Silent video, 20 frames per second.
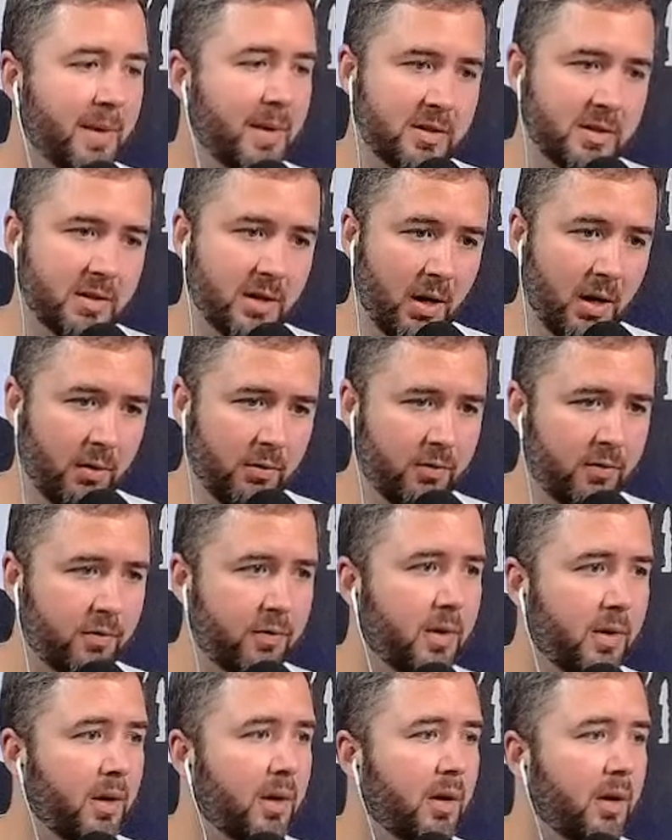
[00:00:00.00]

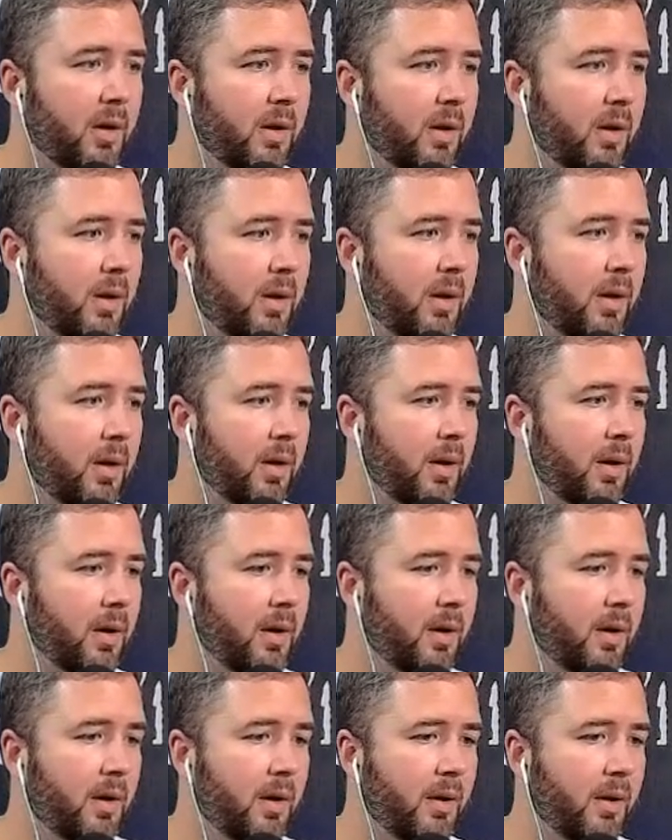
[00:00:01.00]
myself.
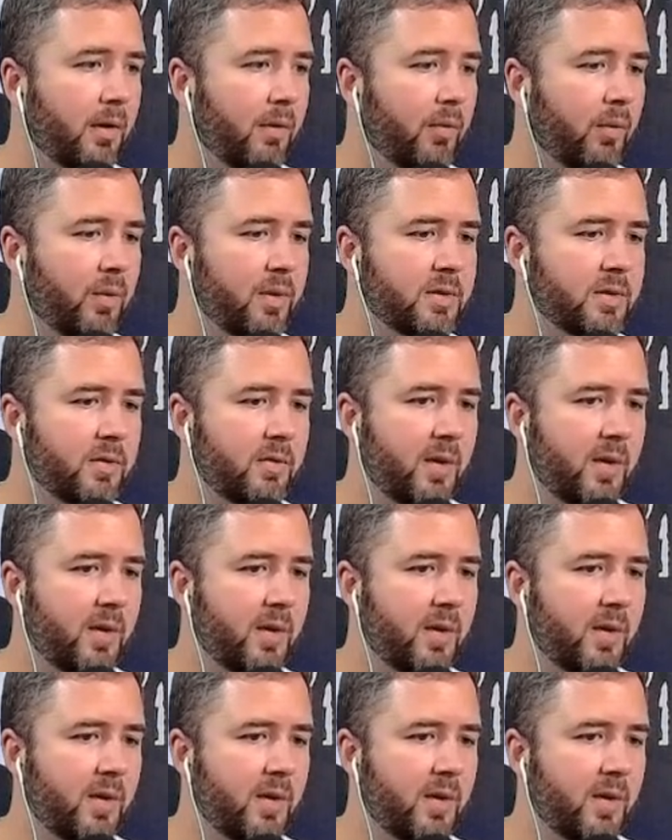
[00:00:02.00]
Where's